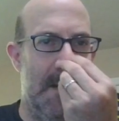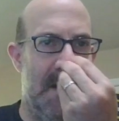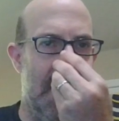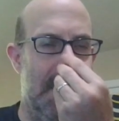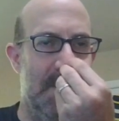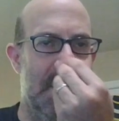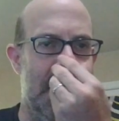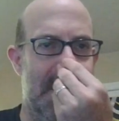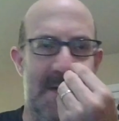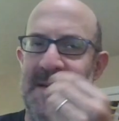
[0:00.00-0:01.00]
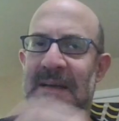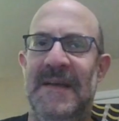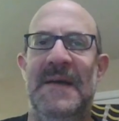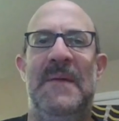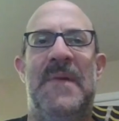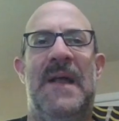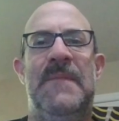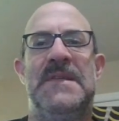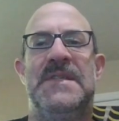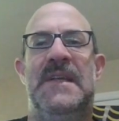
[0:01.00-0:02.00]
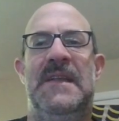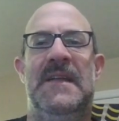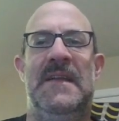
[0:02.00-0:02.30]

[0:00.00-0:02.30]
But I missed it.